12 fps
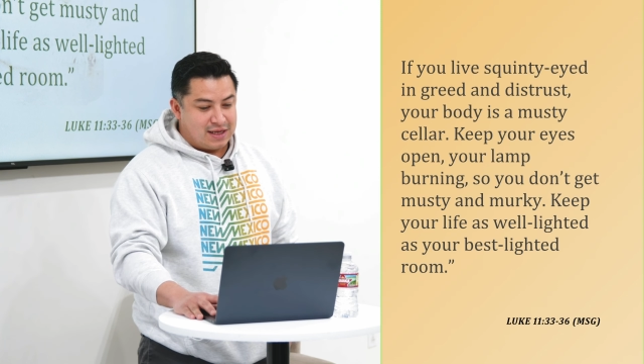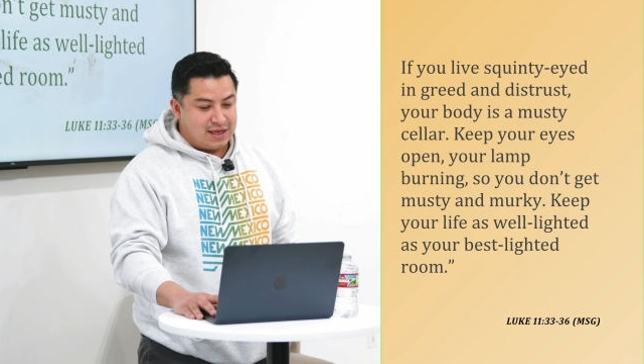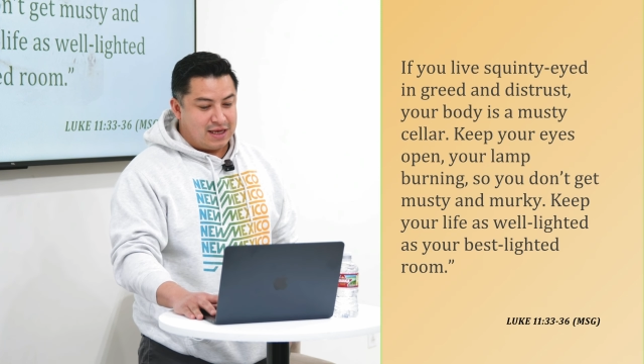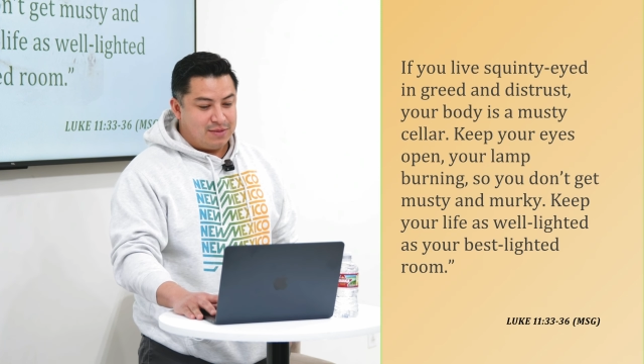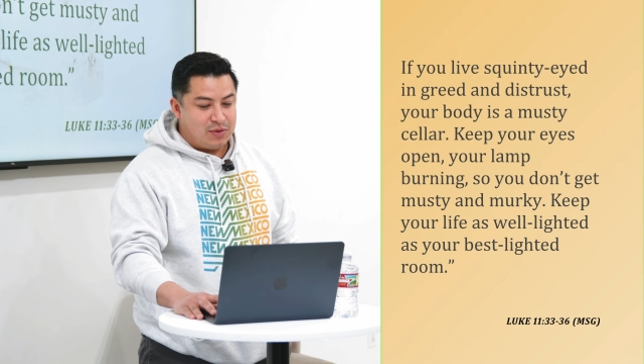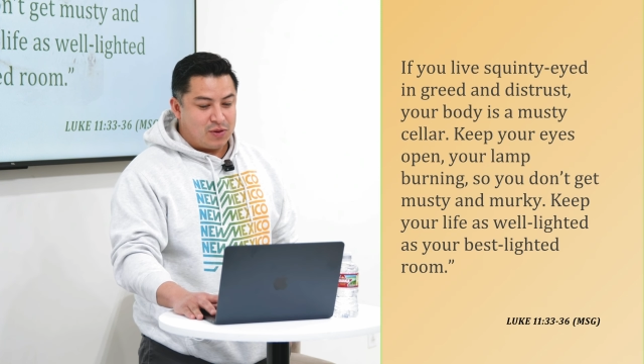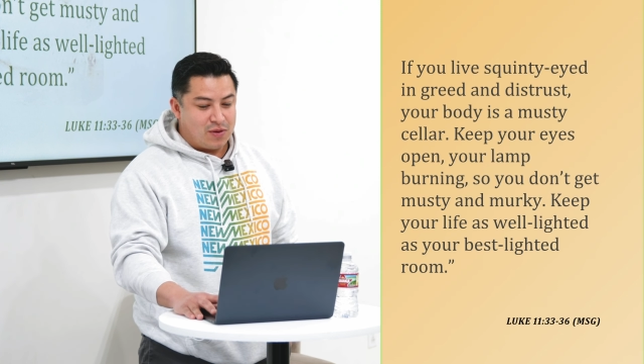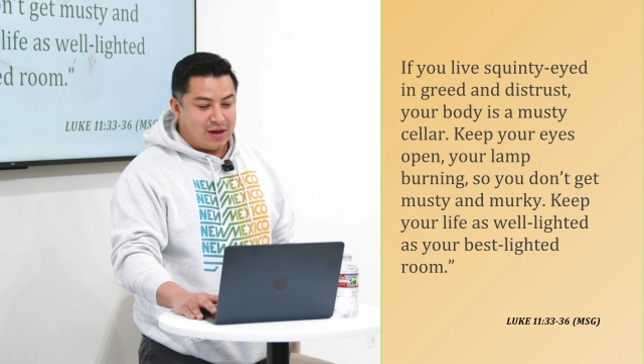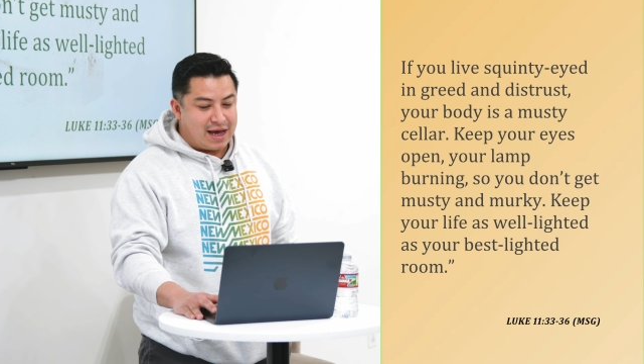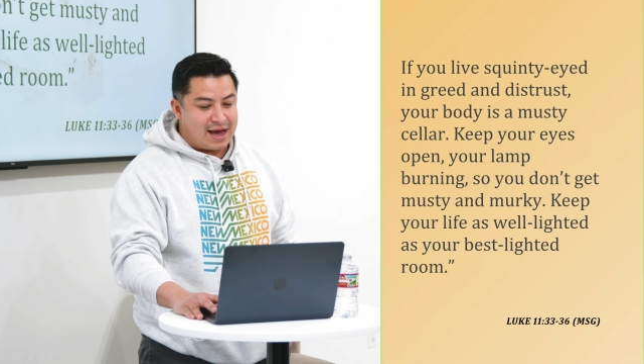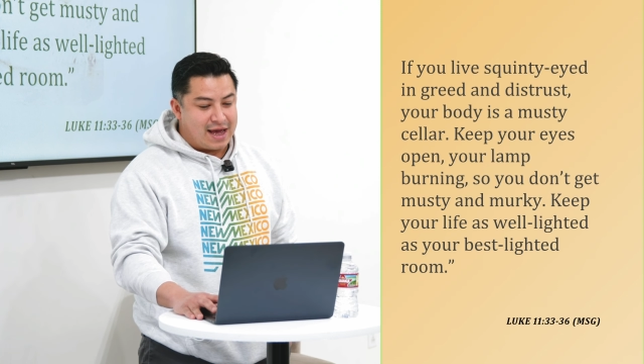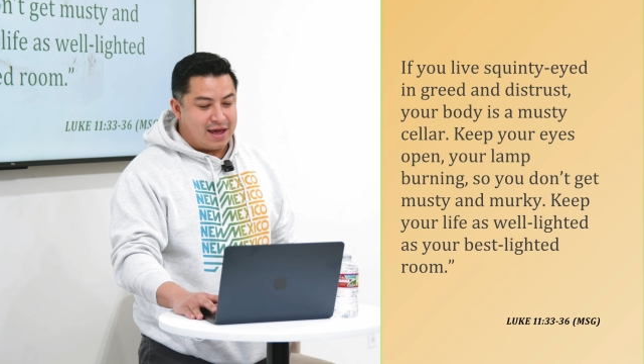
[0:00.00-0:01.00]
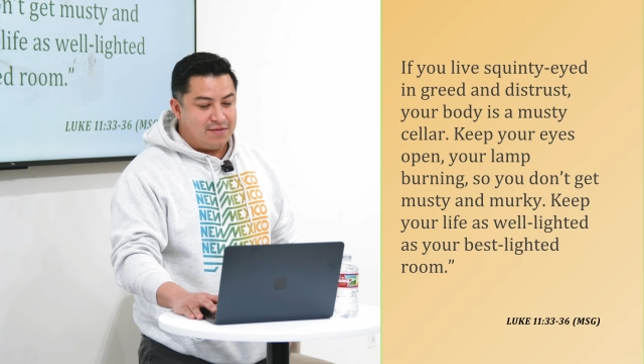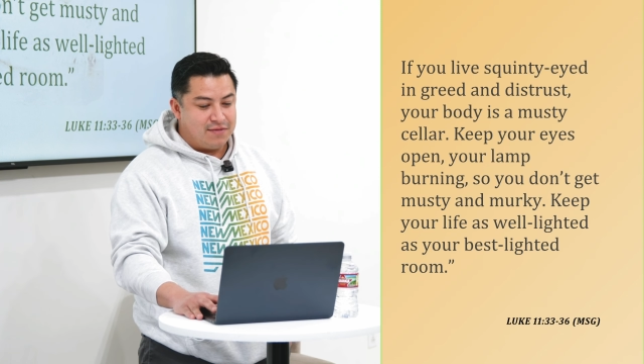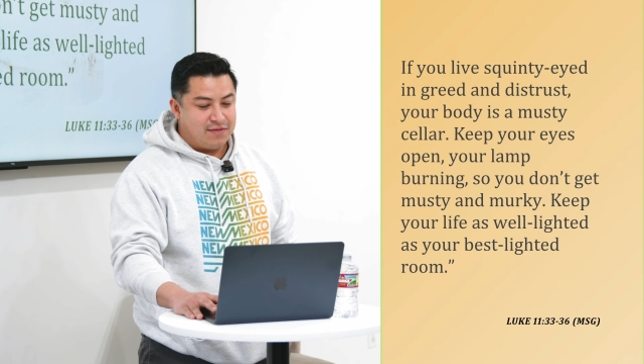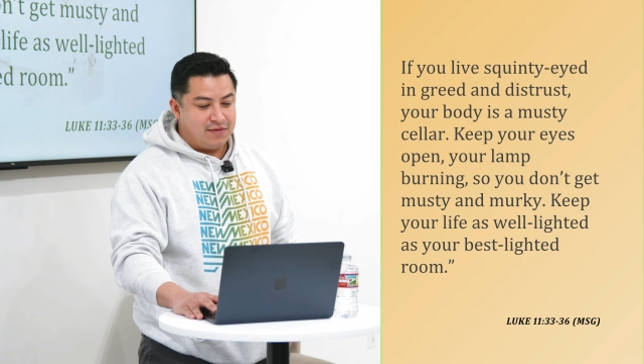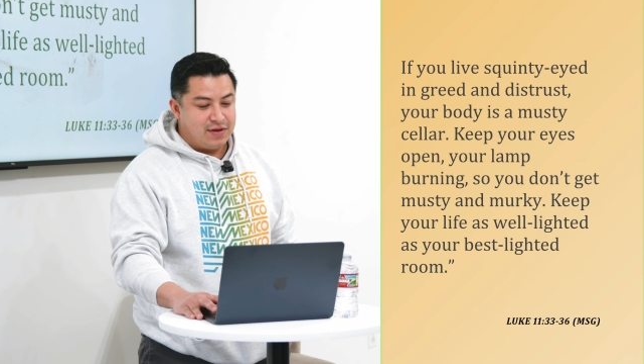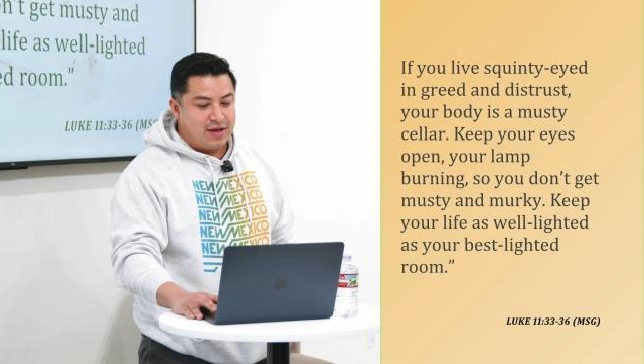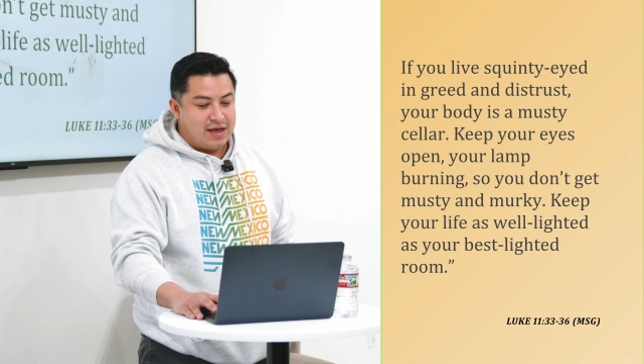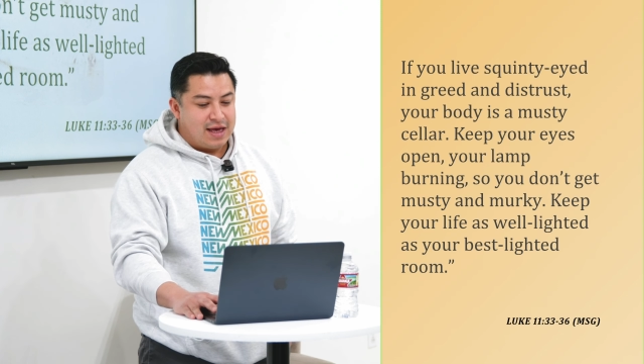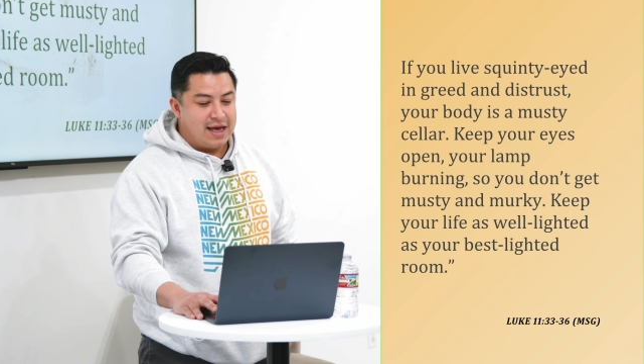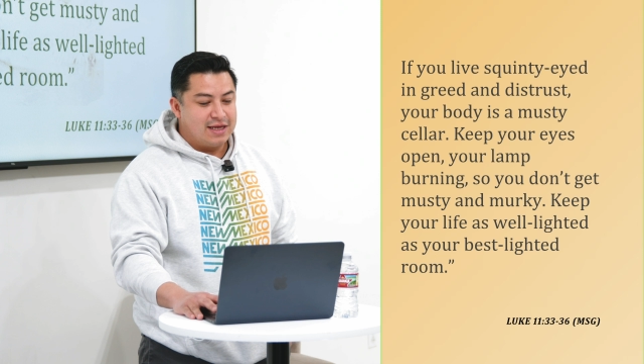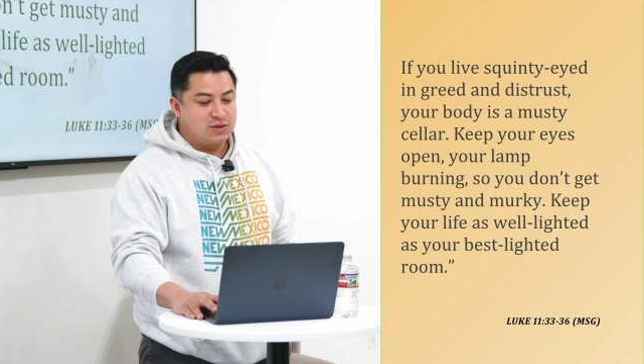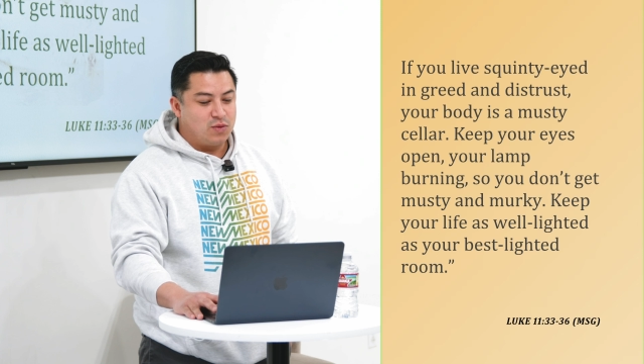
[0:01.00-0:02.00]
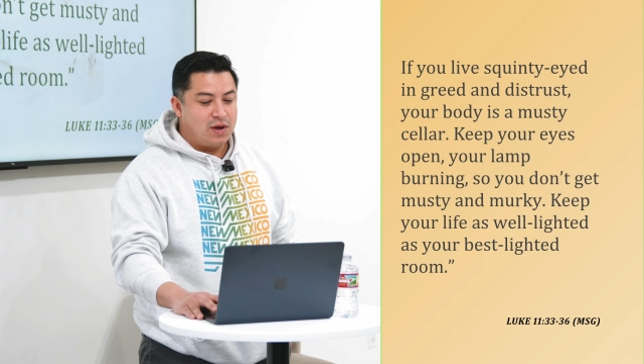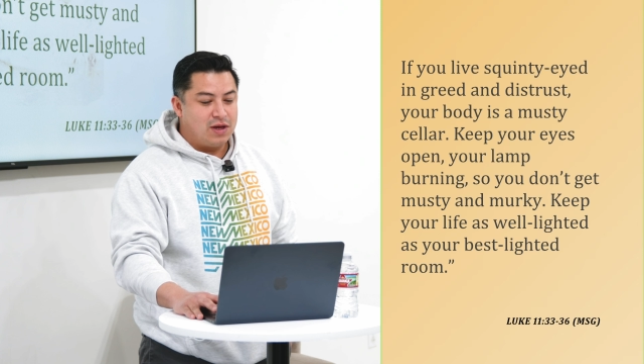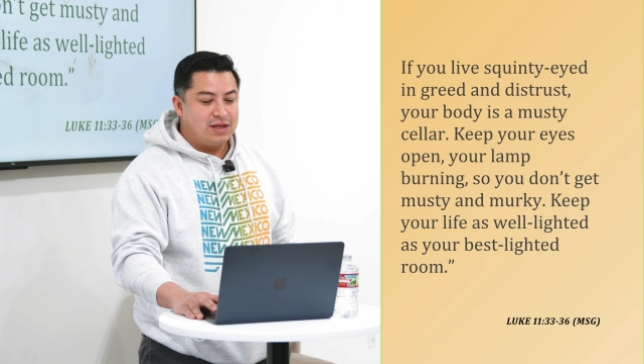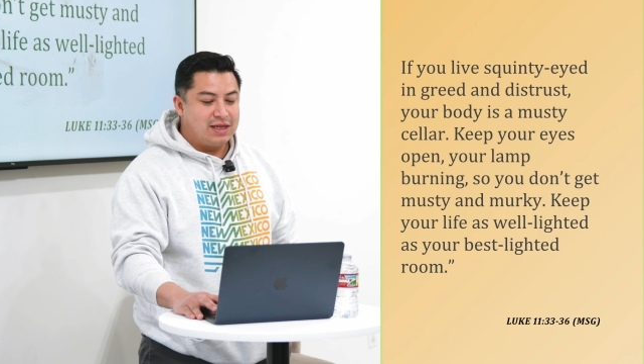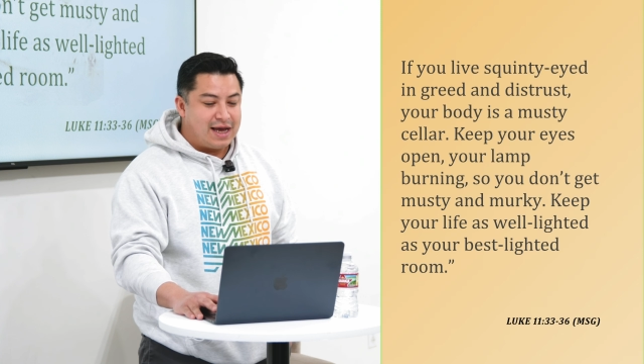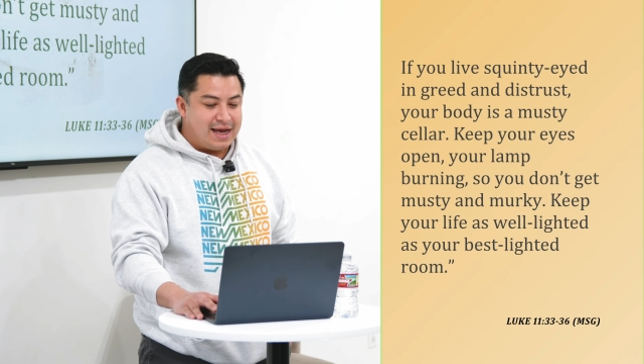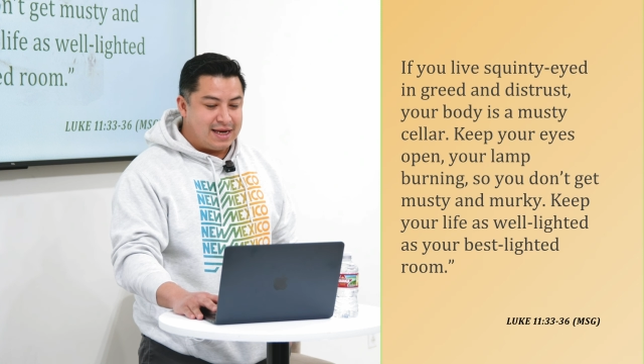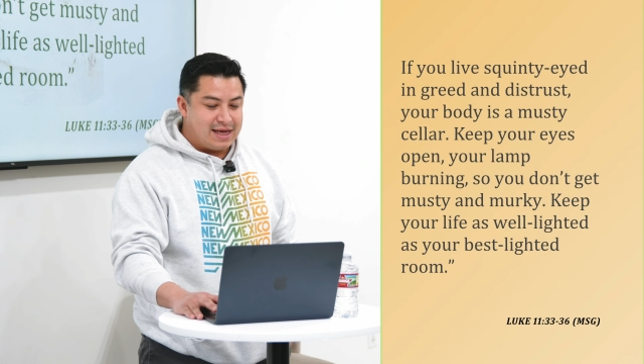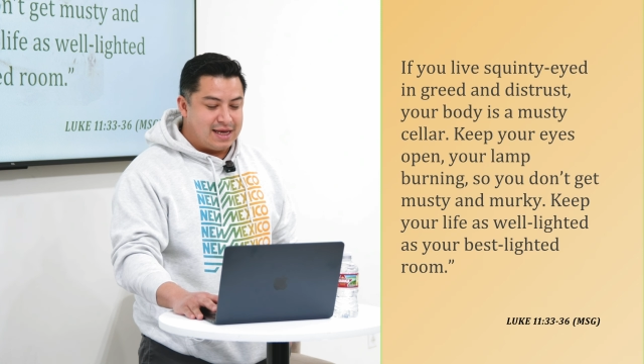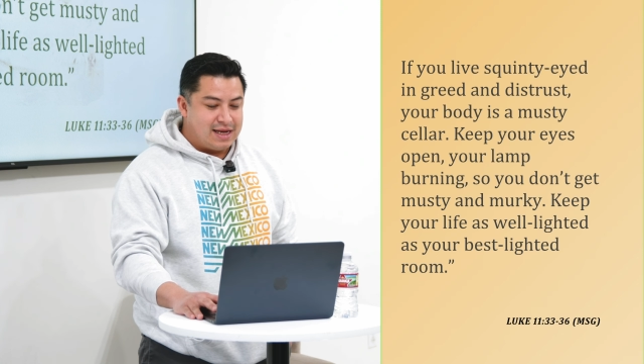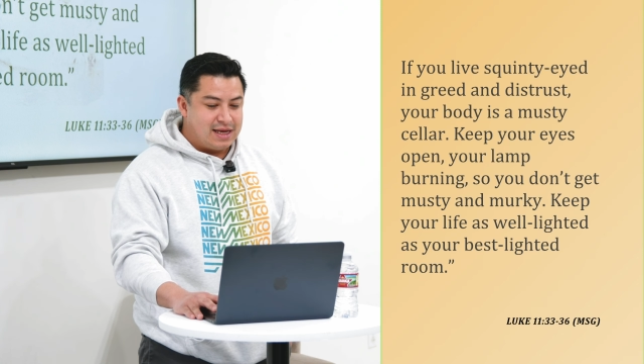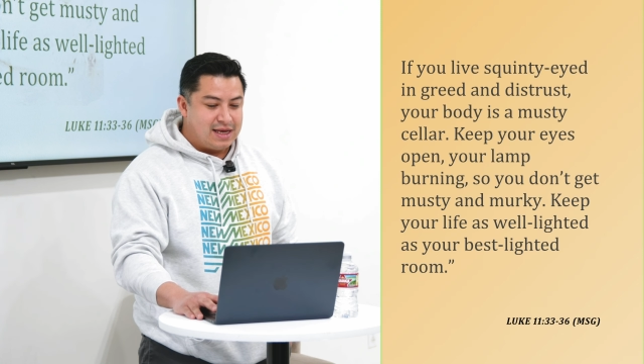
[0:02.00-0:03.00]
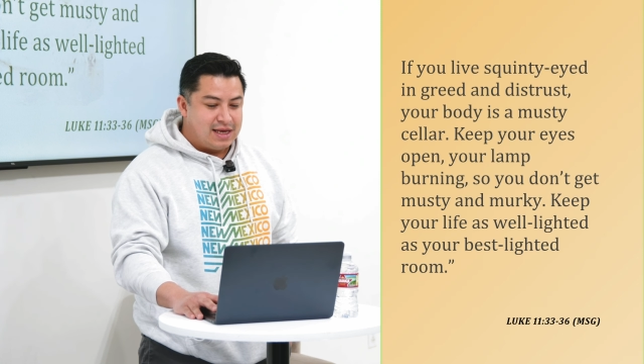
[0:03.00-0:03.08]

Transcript: Keep your life as well lighted